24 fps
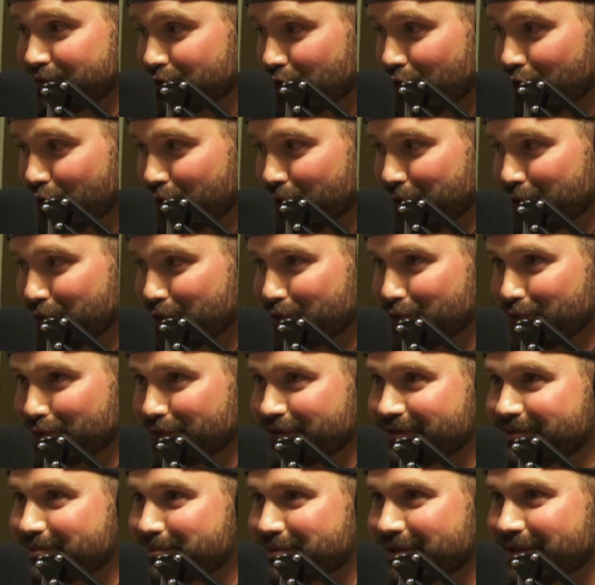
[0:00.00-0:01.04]
He's like, I don't know how to do
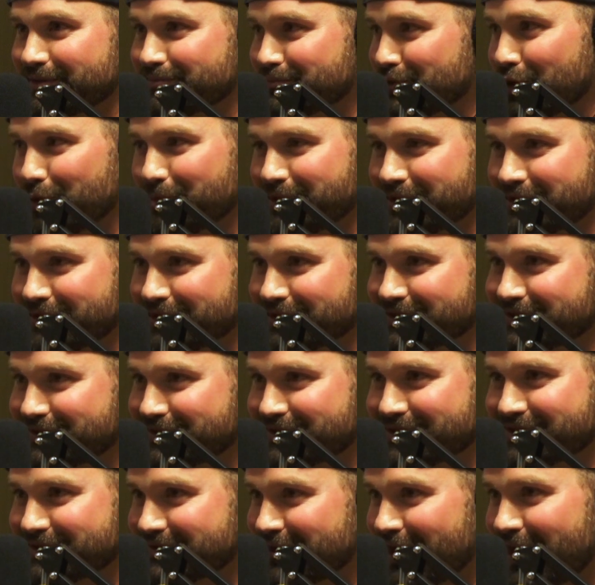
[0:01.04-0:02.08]
this. I'm like, nobody
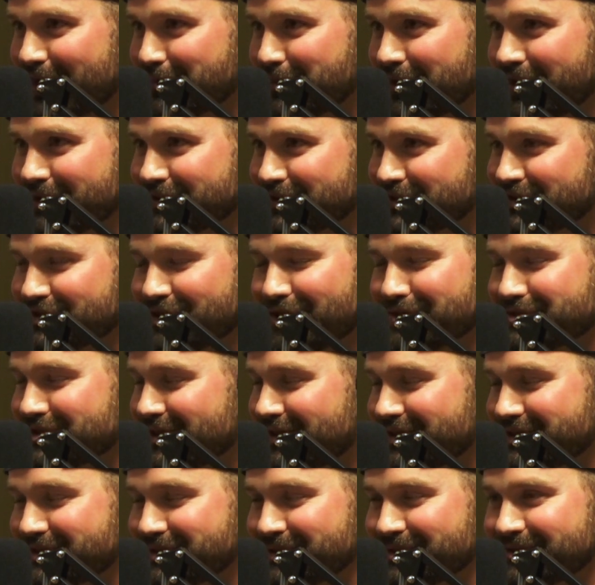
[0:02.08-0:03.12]
does. Just hop on. Just start
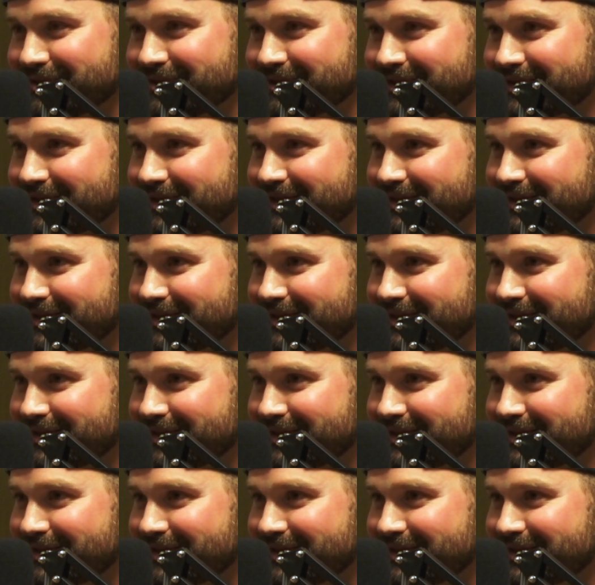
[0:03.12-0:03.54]
talking, dude.